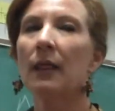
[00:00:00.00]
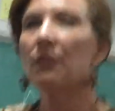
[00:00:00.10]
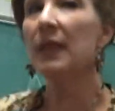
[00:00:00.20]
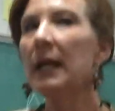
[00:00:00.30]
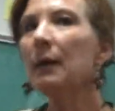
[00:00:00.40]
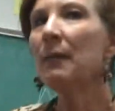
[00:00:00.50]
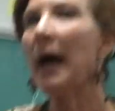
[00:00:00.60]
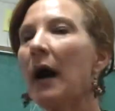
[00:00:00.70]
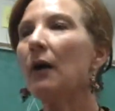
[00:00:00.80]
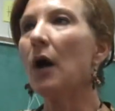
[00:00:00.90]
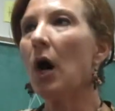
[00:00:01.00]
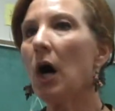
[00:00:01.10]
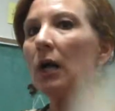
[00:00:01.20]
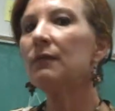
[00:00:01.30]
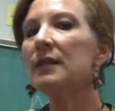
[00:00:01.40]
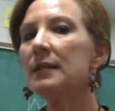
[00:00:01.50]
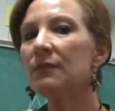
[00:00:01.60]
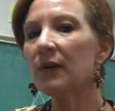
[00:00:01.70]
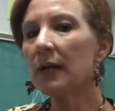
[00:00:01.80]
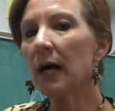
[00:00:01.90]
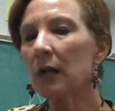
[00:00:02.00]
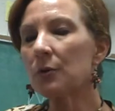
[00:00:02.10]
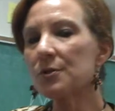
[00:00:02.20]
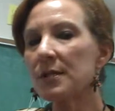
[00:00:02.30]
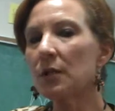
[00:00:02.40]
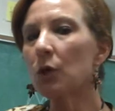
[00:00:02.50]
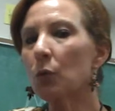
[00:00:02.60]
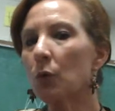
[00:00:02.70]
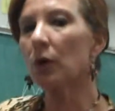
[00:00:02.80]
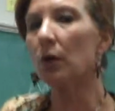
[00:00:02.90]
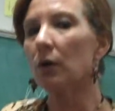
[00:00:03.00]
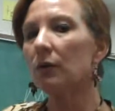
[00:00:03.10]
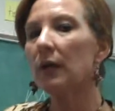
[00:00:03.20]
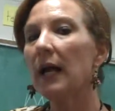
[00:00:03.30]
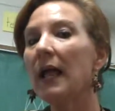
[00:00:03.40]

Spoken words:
Think about all of the different colors in her world,